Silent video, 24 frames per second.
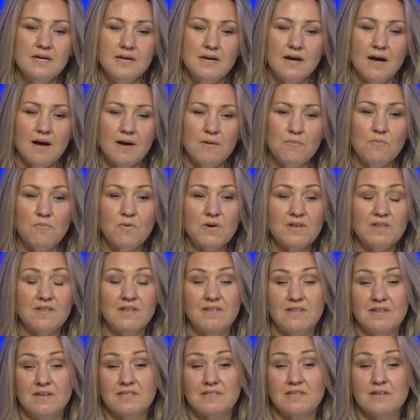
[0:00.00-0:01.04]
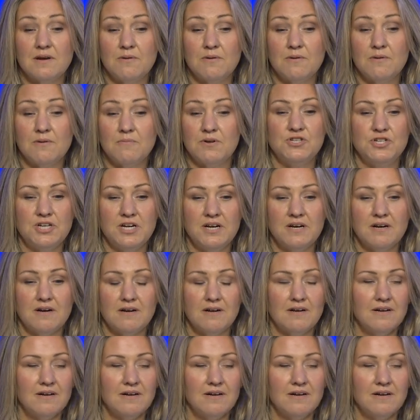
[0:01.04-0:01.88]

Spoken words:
One of the things that I want to share,